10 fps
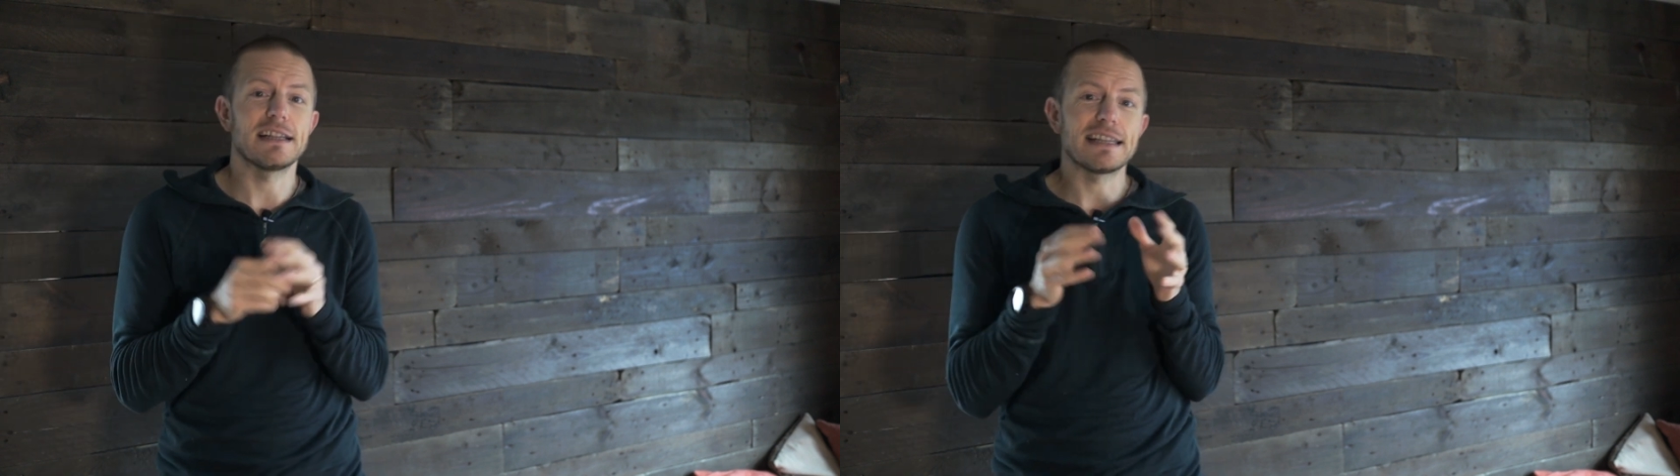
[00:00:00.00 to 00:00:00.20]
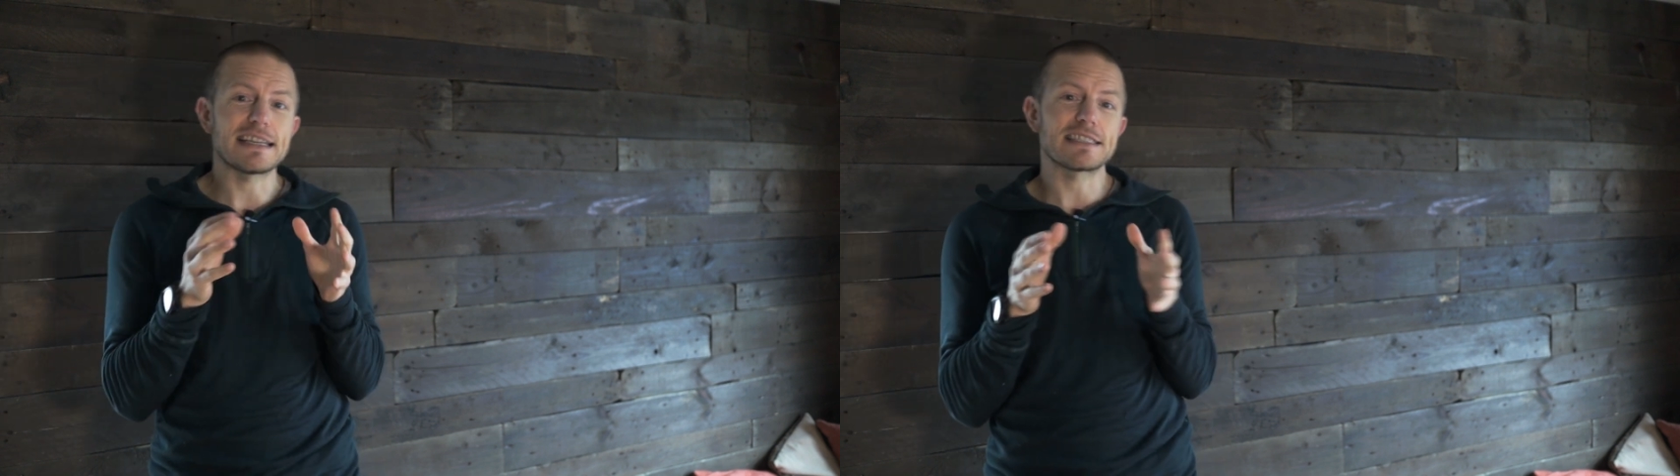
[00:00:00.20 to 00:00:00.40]

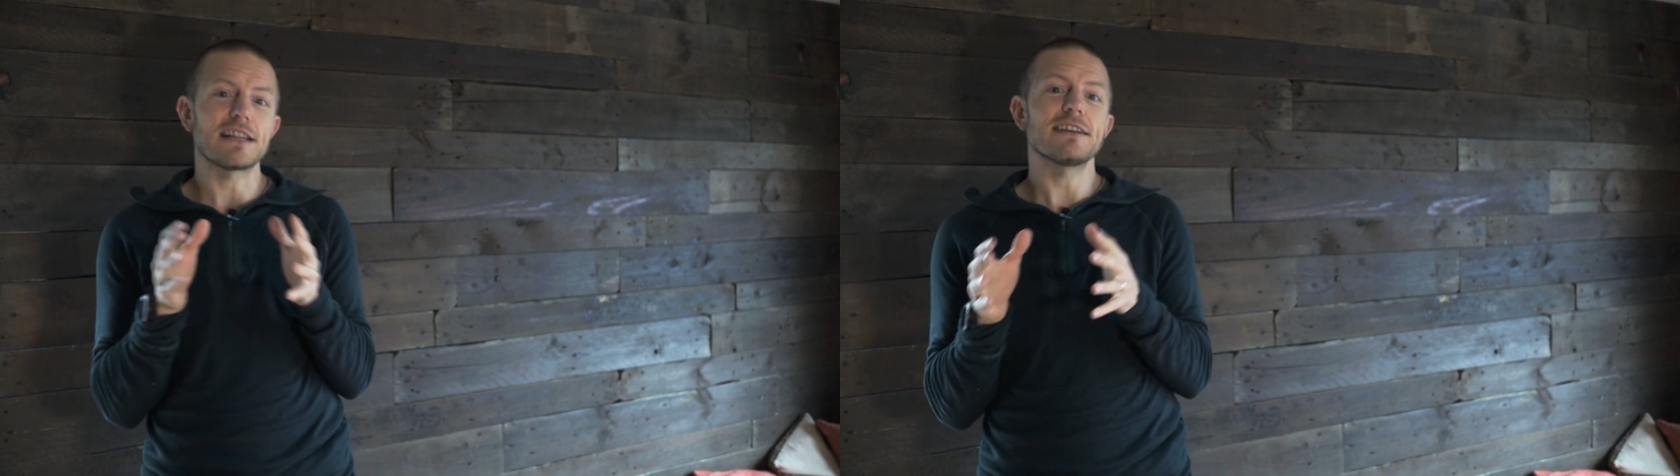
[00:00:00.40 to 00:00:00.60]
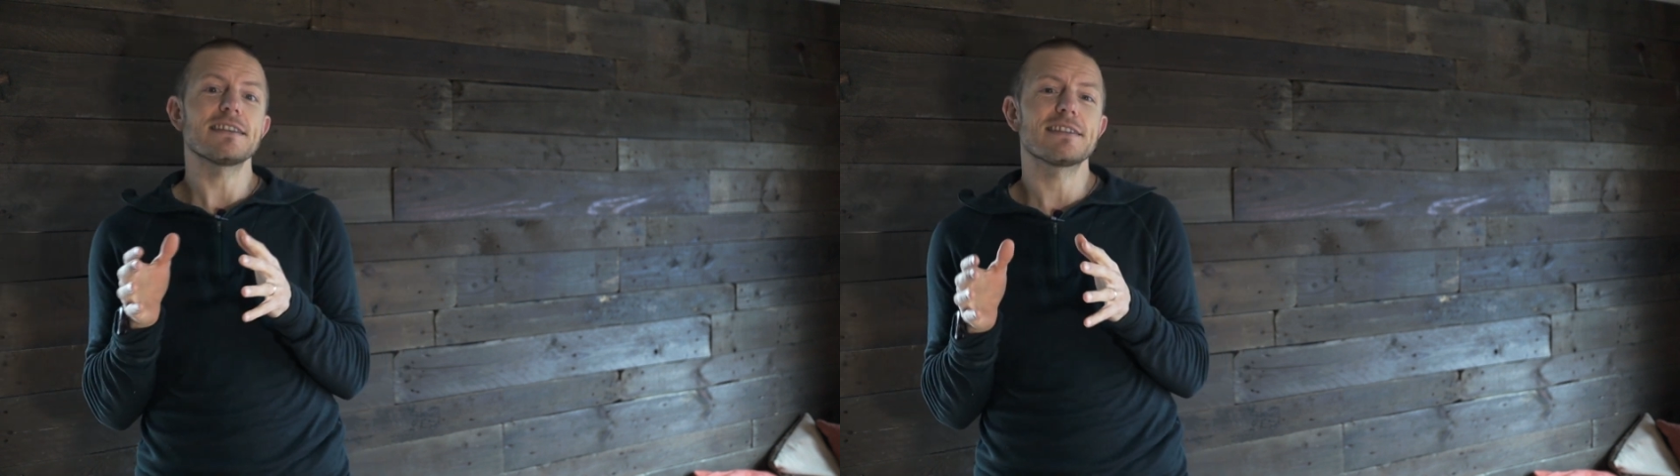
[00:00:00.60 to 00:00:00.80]
less
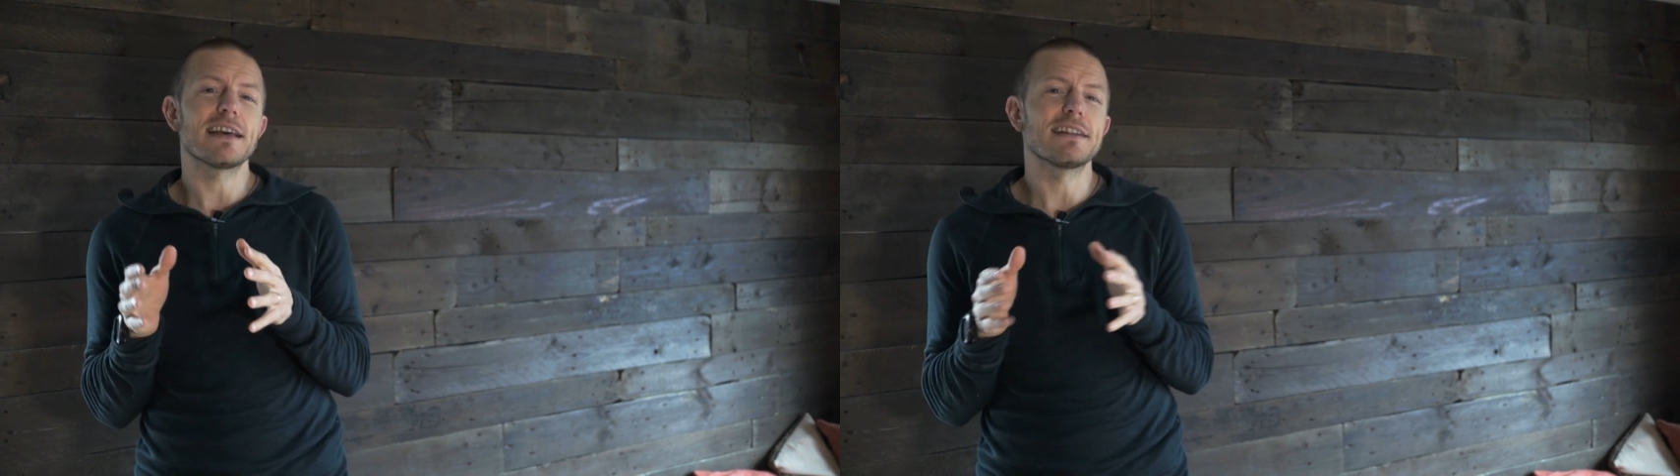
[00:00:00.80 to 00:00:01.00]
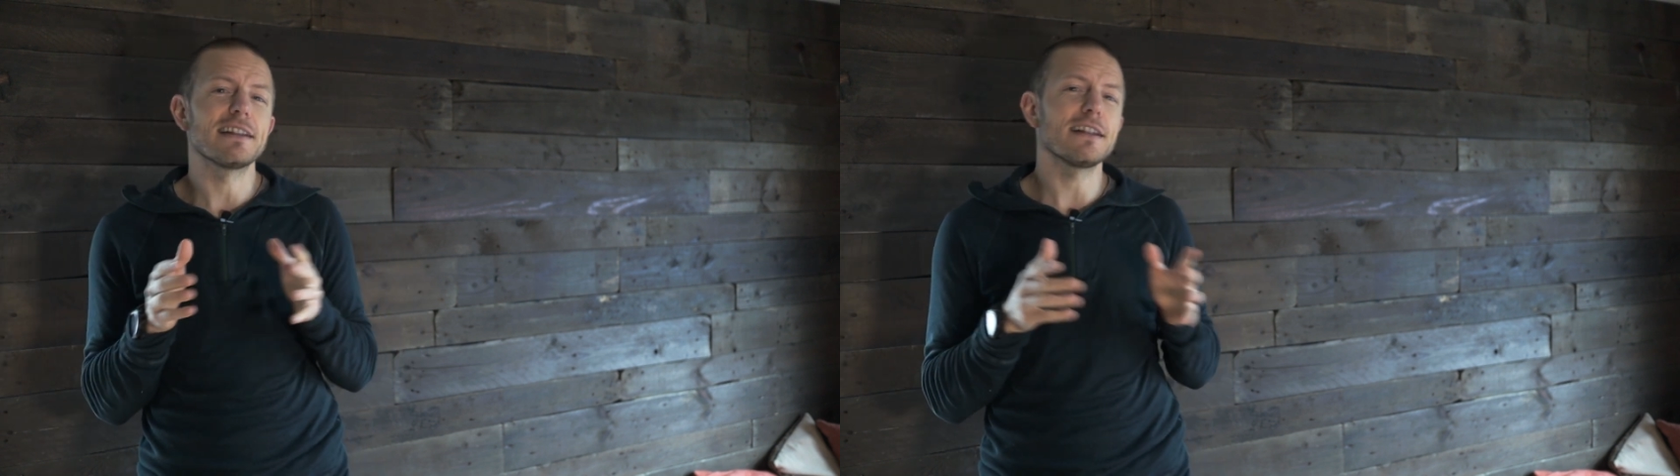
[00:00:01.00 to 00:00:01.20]
light
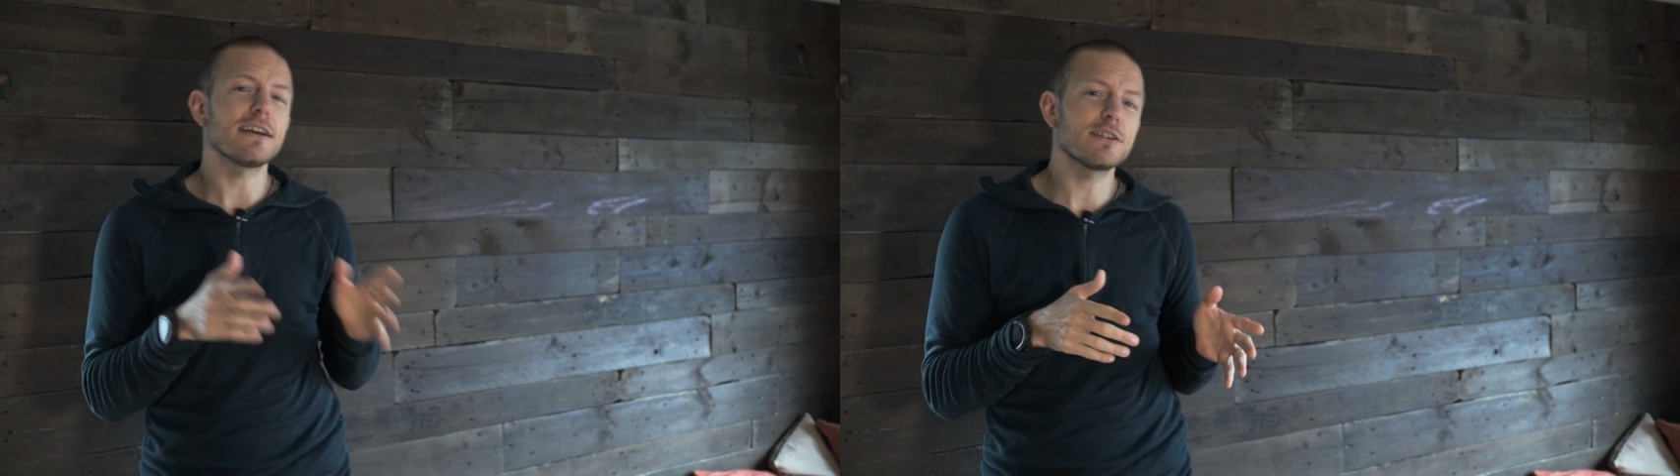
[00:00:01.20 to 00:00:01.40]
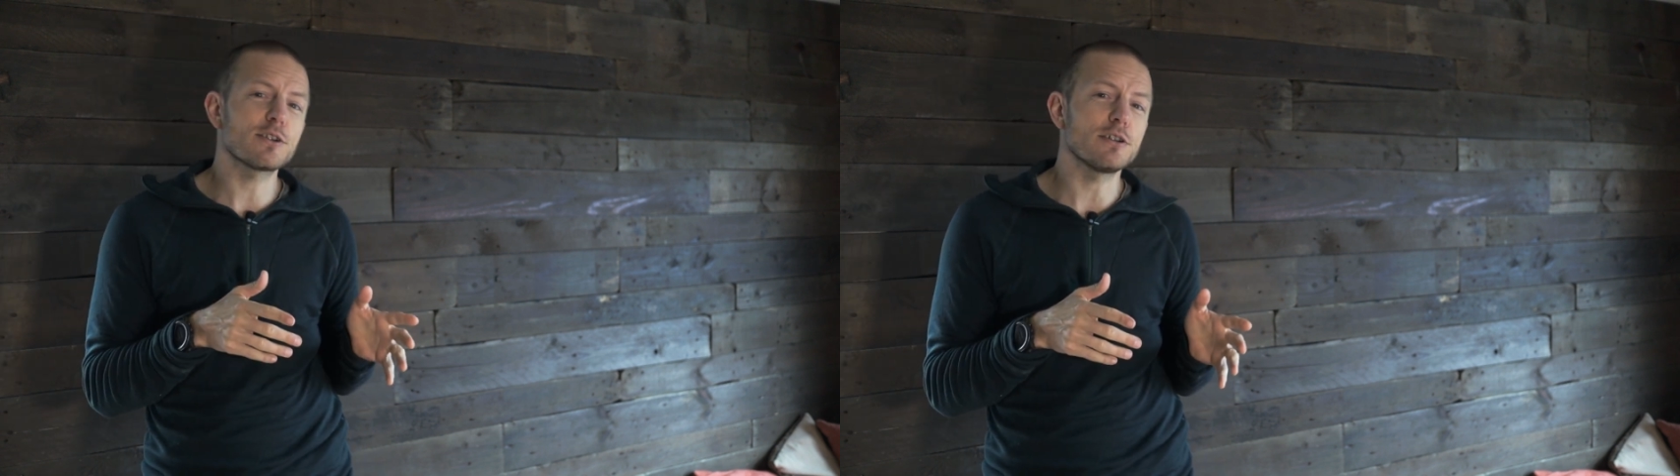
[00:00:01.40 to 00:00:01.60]
than
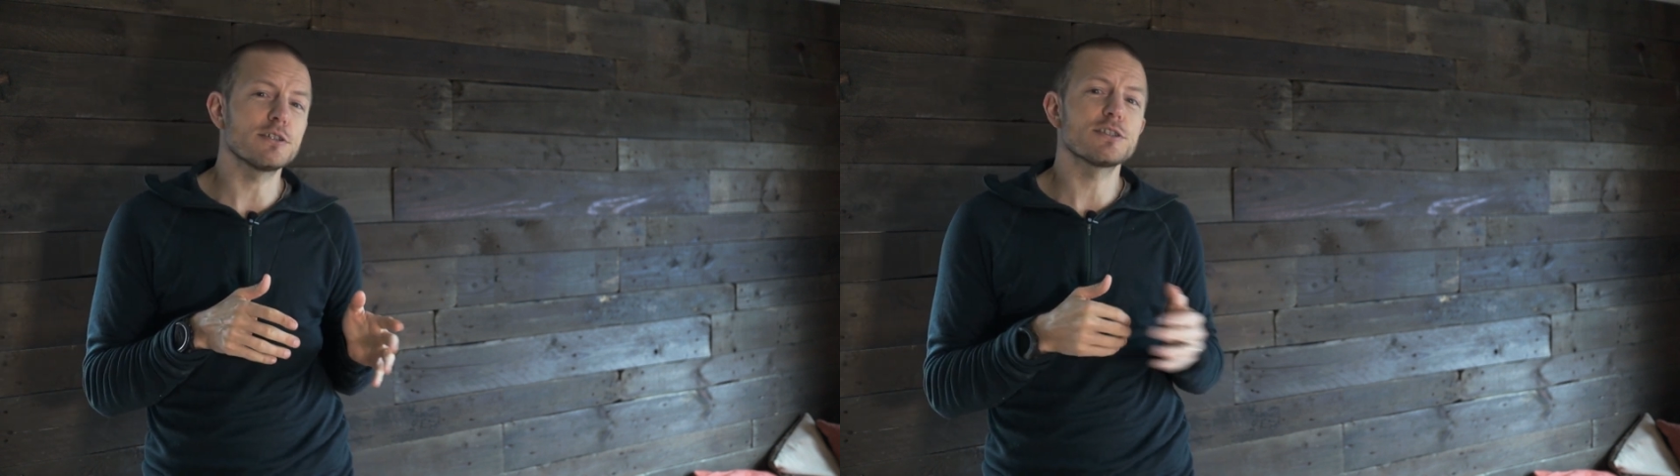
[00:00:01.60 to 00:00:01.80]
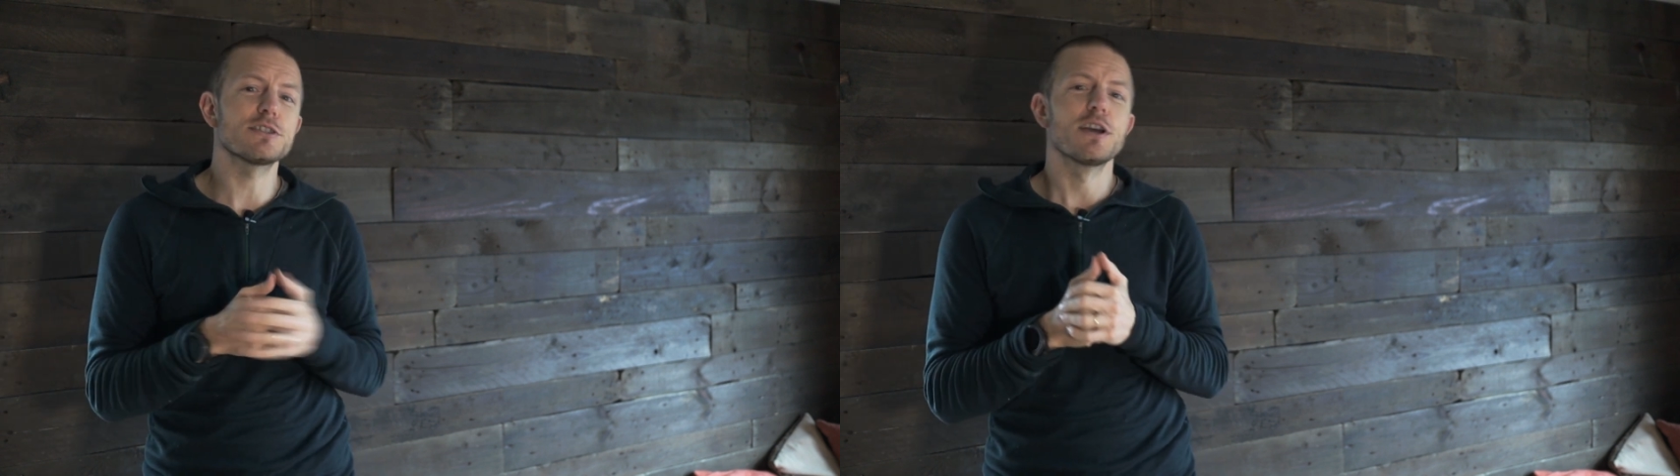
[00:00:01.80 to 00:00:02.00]
light
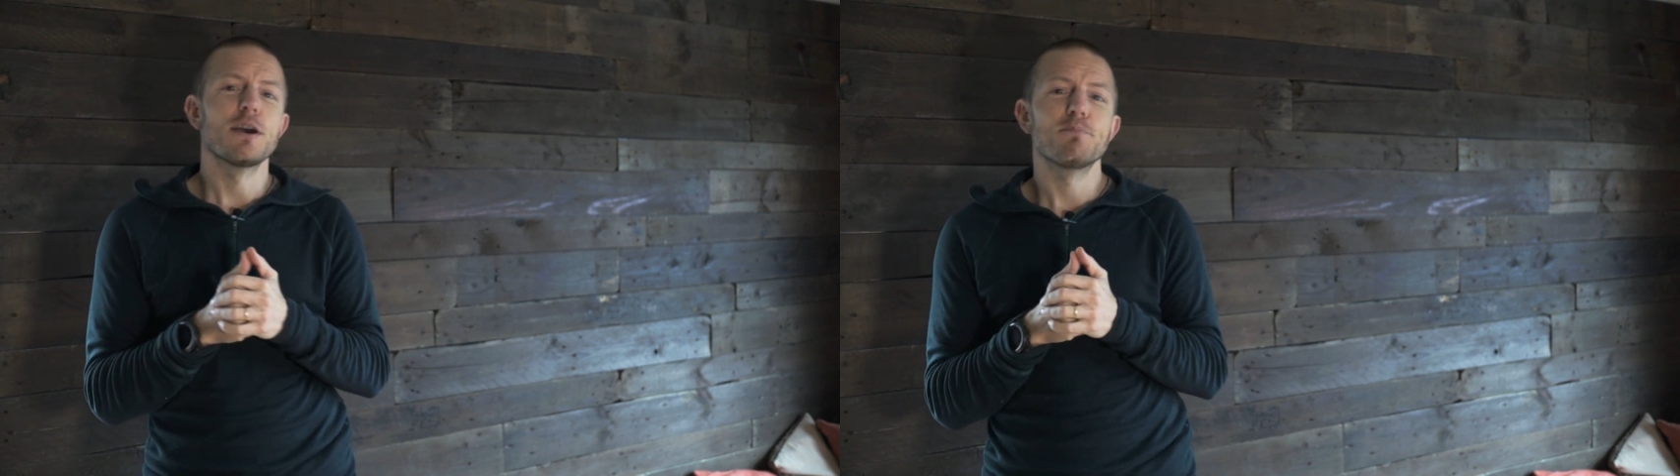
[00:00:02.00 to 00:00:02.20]
colors,